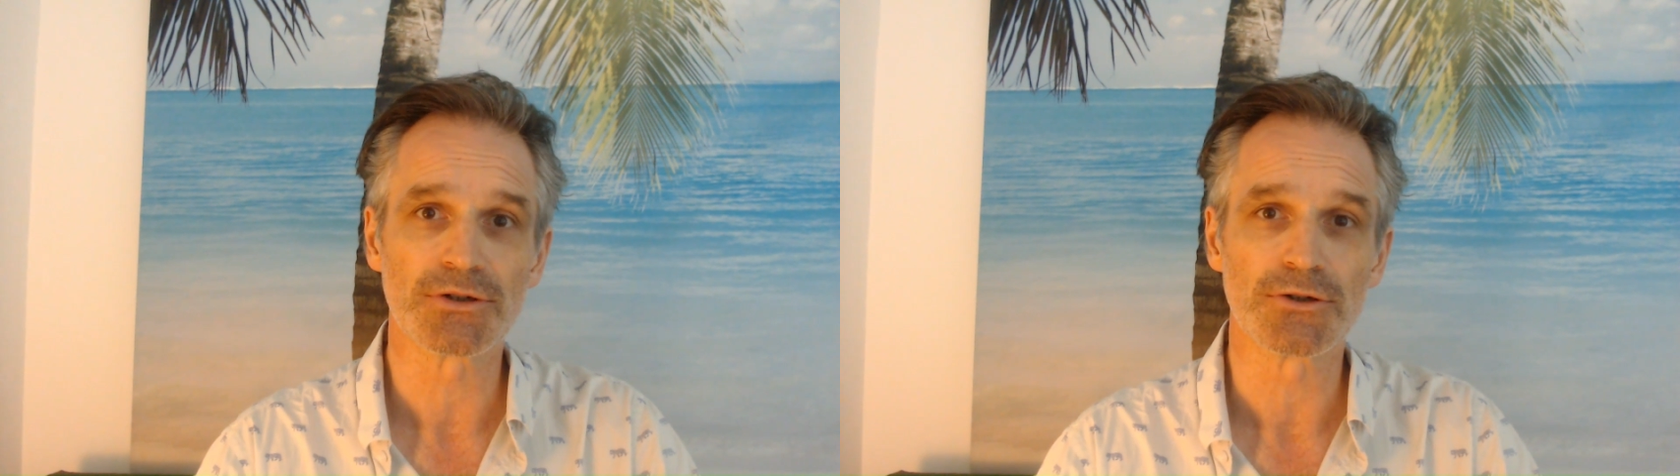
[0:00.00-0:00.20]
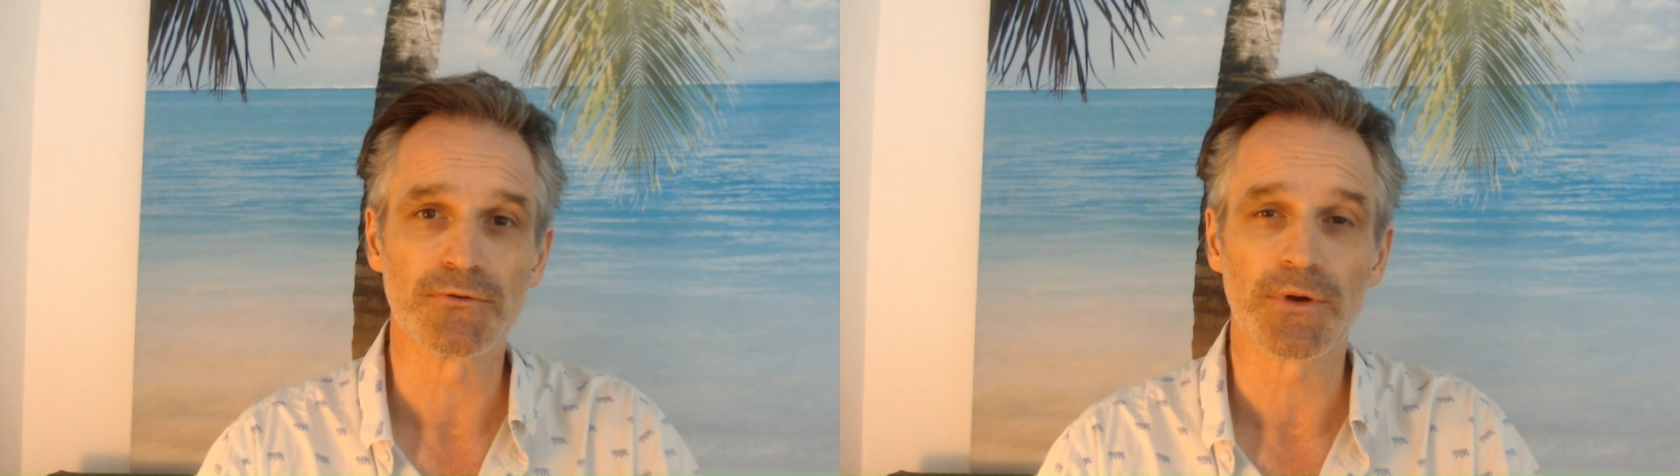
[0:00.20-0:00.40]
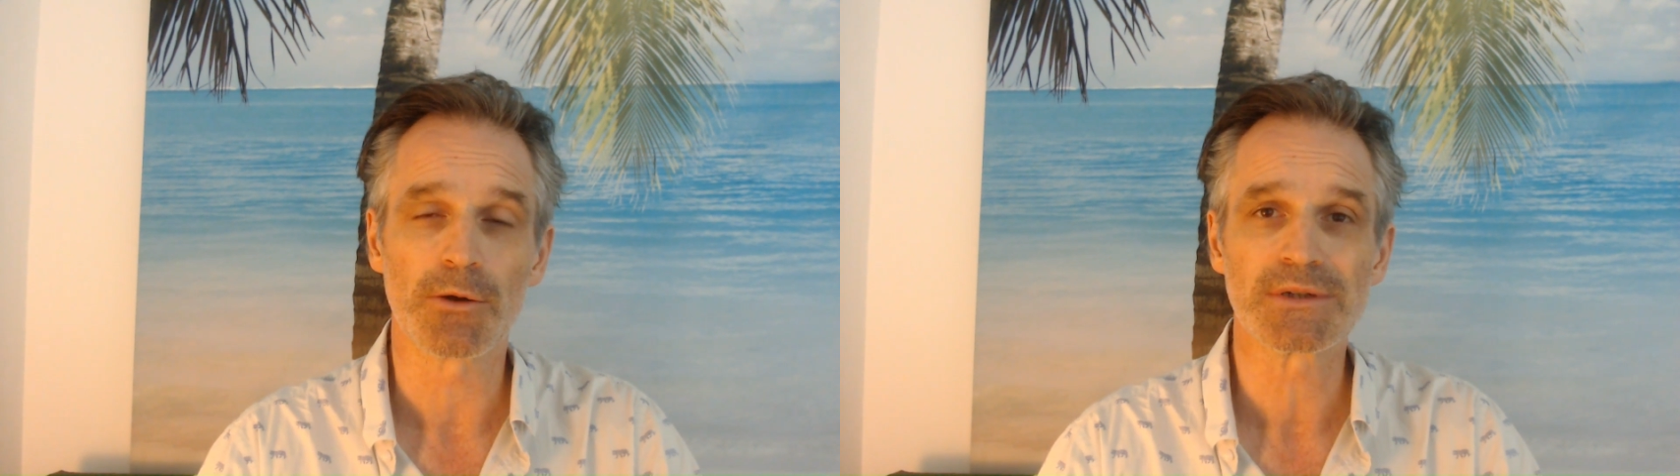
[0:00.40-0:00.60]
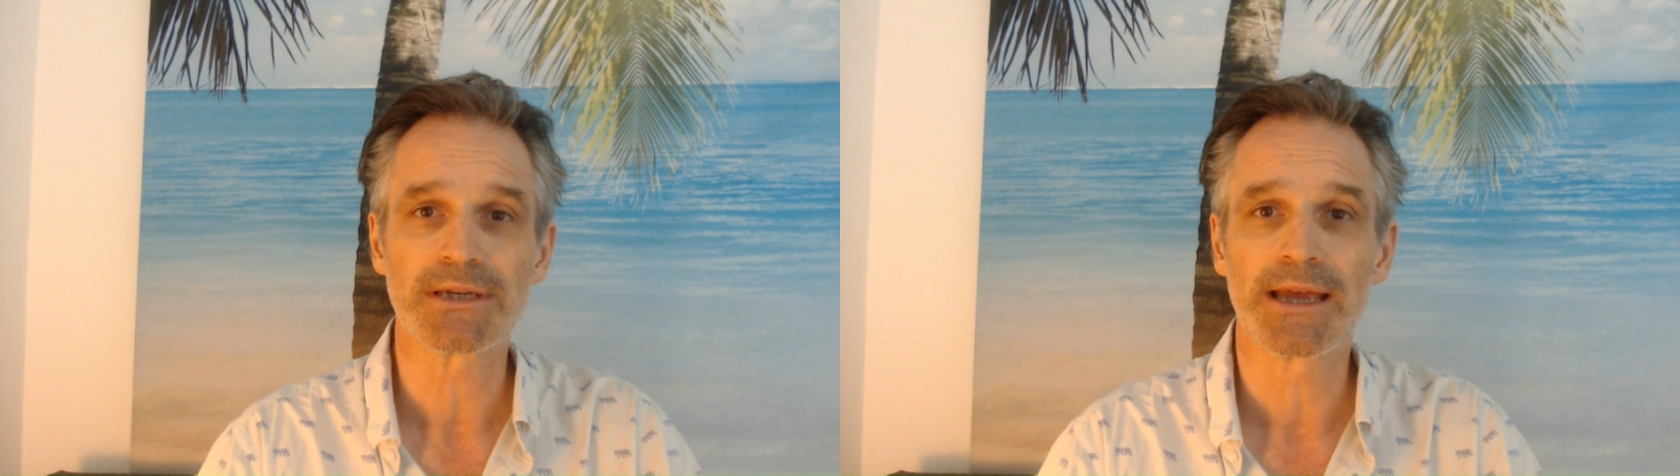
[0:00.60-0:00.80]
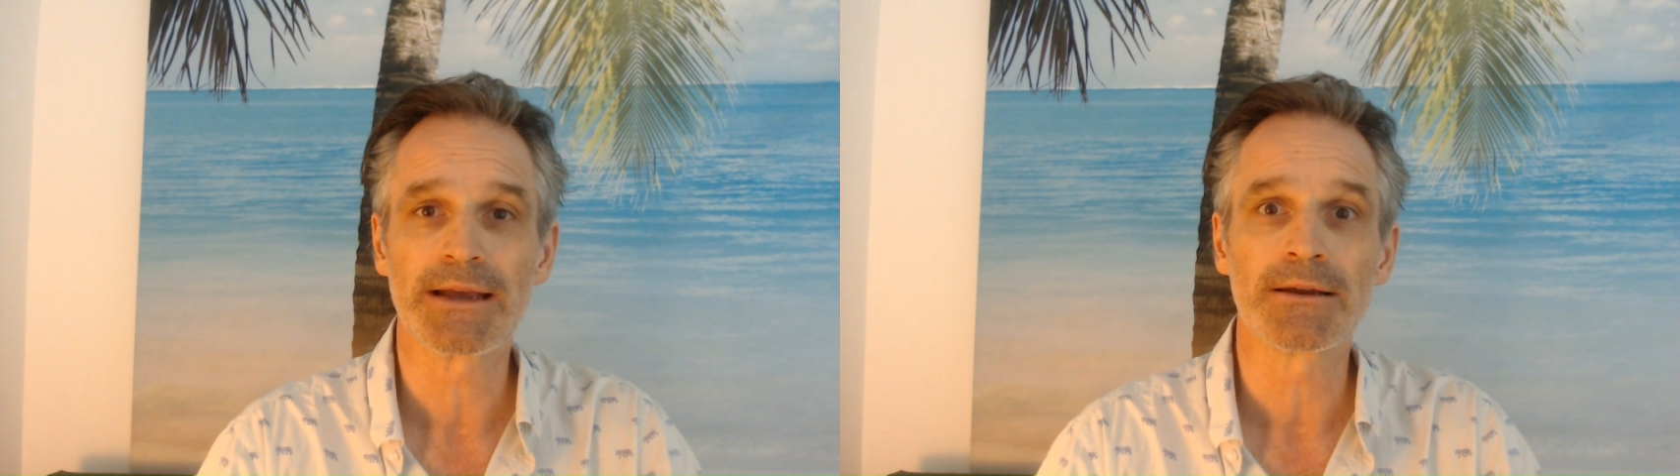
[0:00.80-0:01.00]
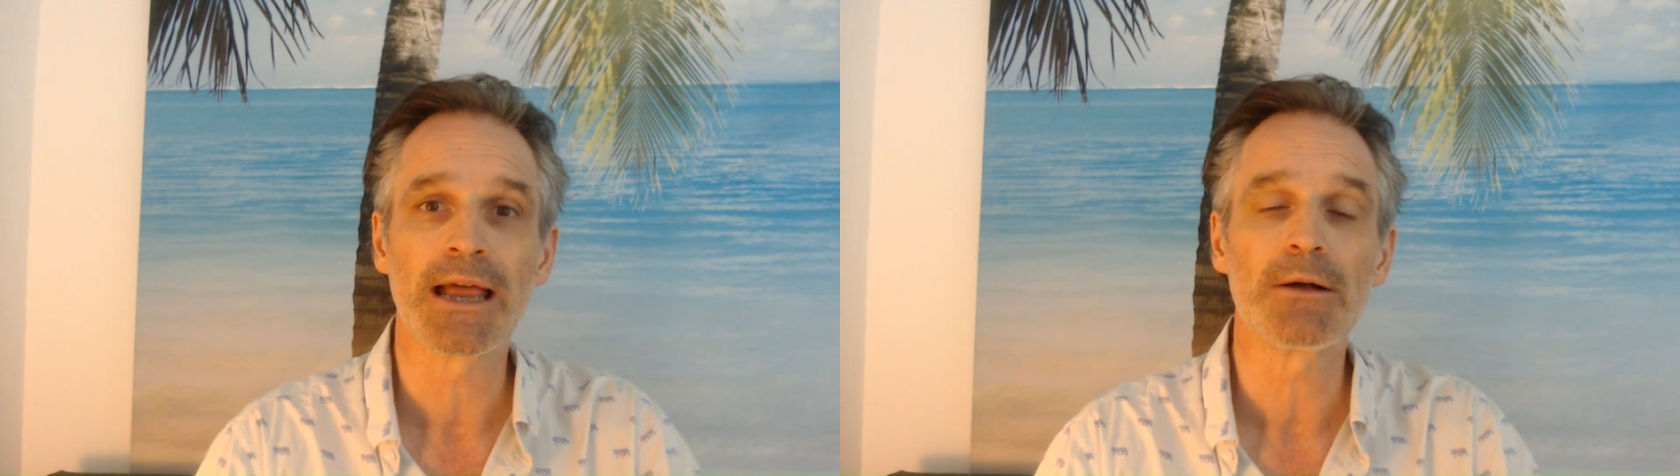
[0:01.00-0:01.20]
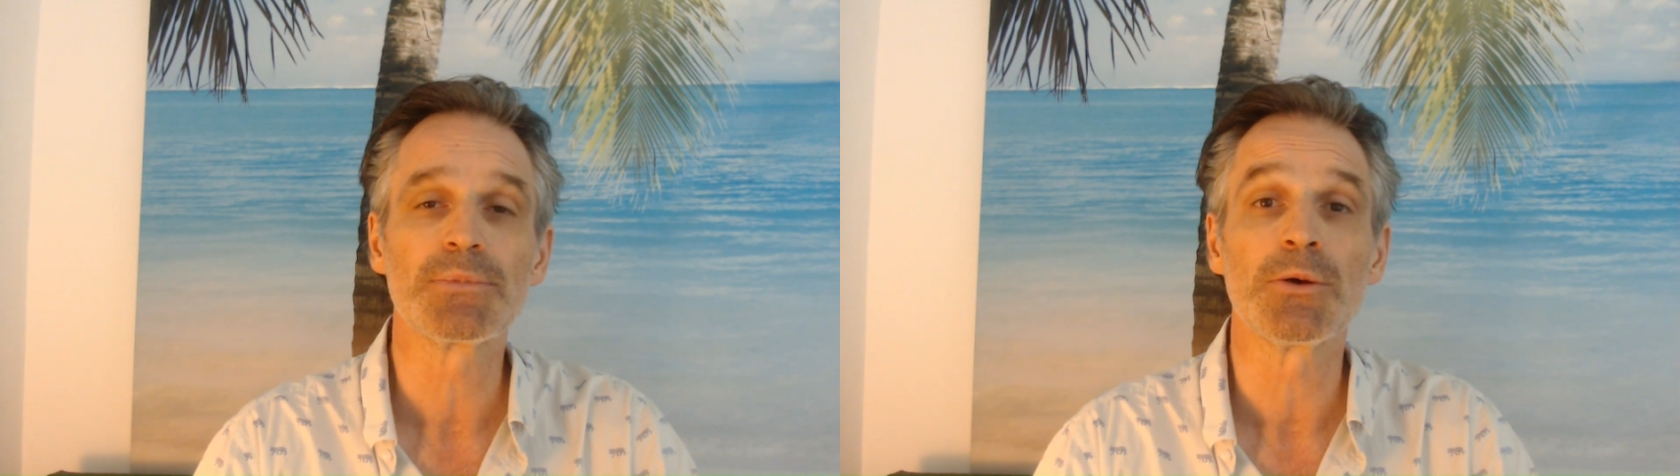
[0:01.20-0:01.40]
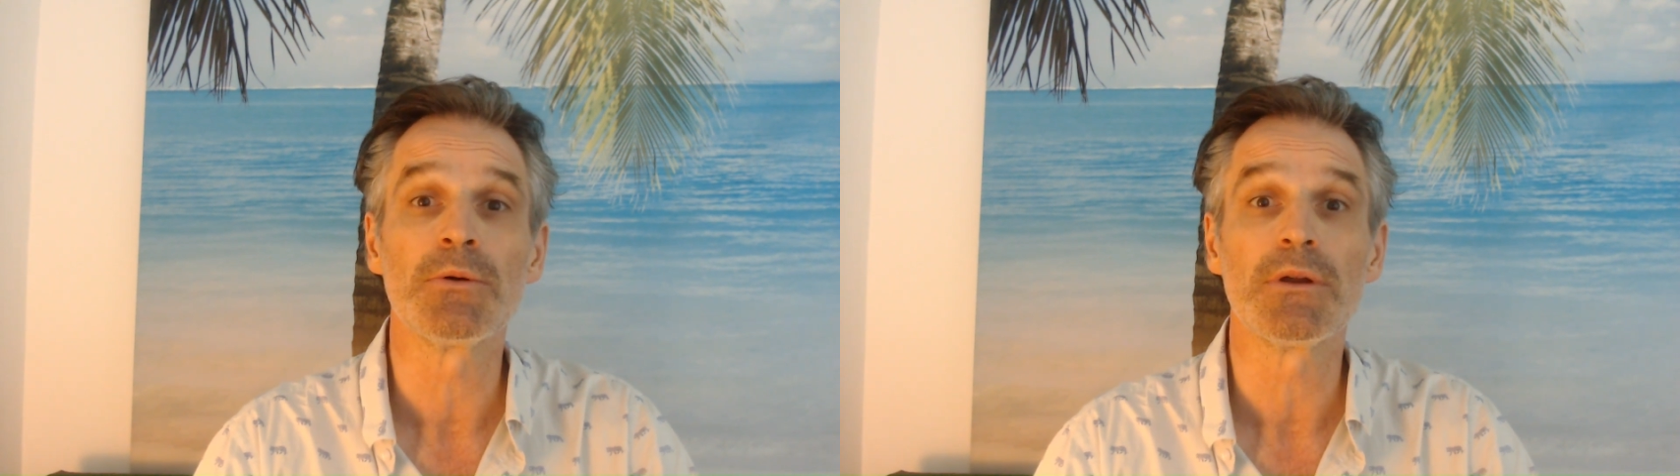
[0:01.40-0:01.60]
can do for you, is it can
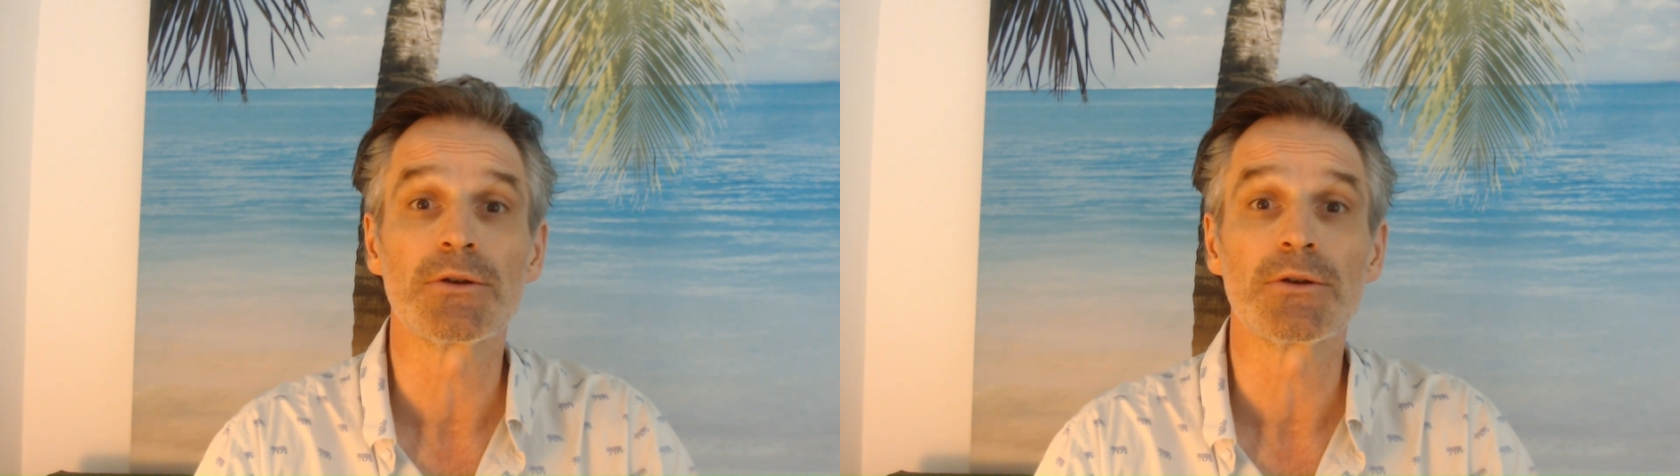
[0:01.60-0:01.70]
help you